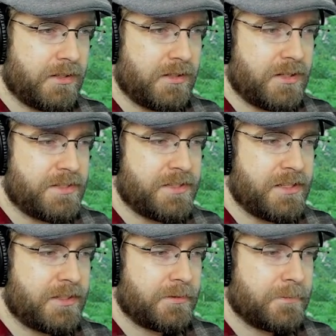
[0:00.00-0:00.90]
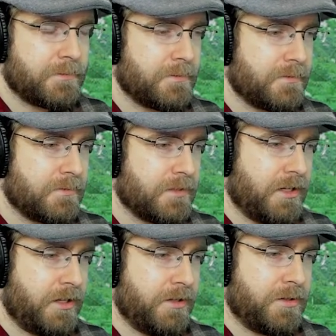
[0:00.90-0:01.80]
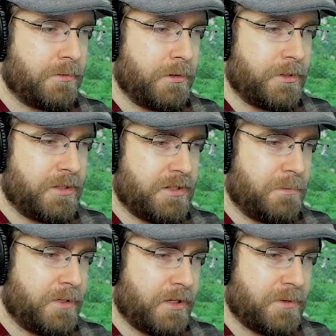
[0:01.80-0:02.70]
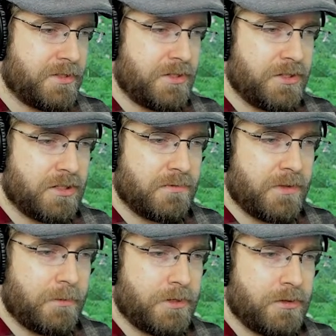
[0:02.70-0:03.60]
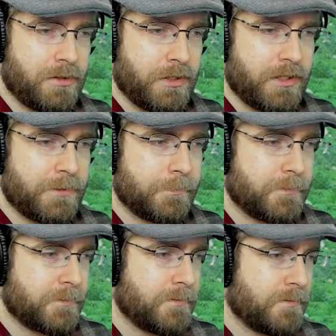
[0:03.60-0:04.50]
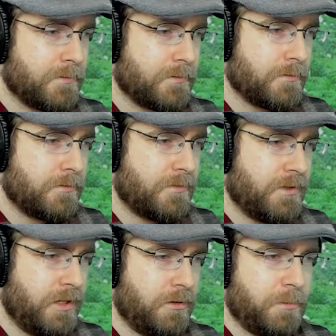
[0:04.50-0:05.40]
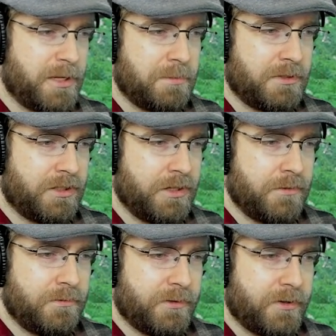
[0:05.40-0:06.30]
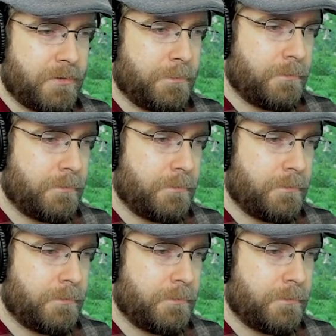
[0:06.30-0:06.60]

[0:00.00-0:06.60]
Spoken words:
I see. I heard the rumors, but I wasn't sure if they were true or not. The Noah people are known for